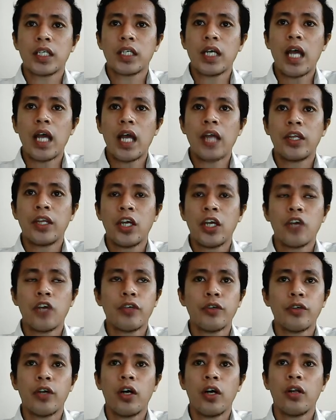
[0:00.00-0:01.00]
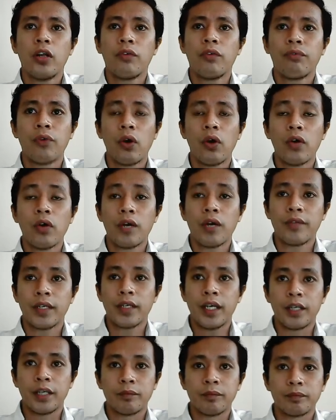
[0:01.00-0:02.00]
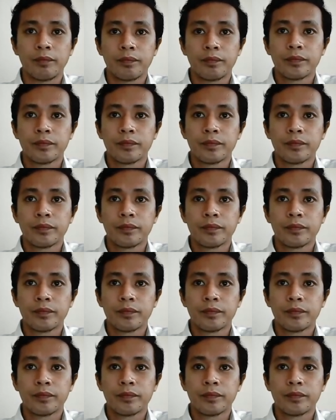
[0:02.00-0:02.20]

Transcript: and the overall flow of the game.